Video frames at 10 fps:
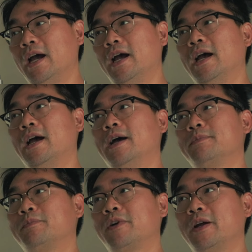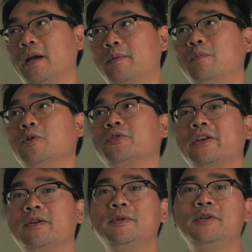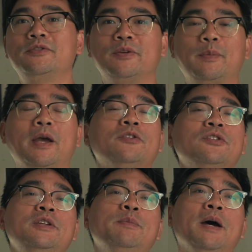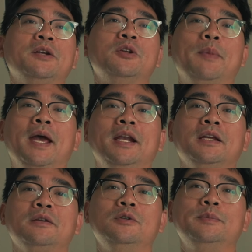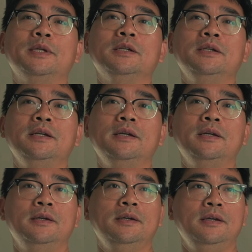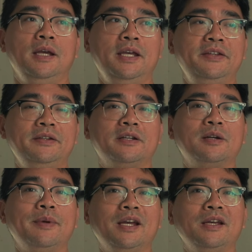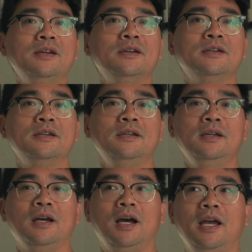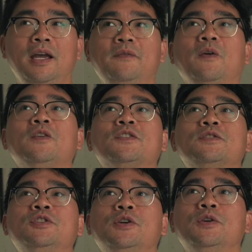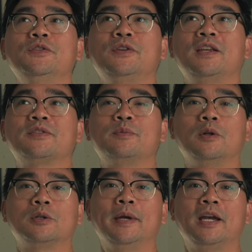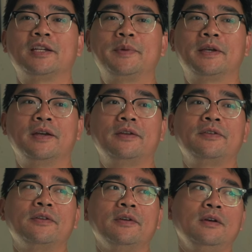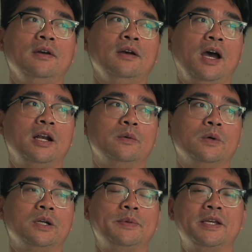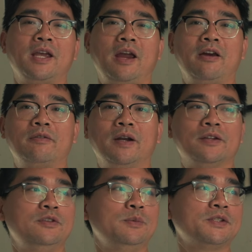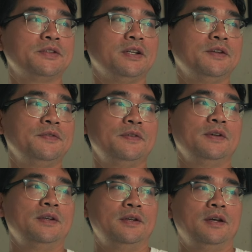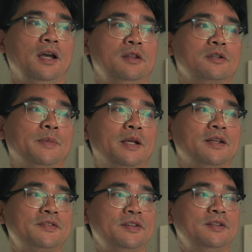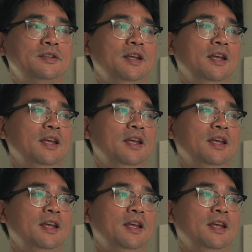I'm mostly going to use them. I also did buy a Nomadic Luma 18-liter bag. I've also chose to get smaller bags because I don't want to be carrying around too much stuff. I learned my lesson.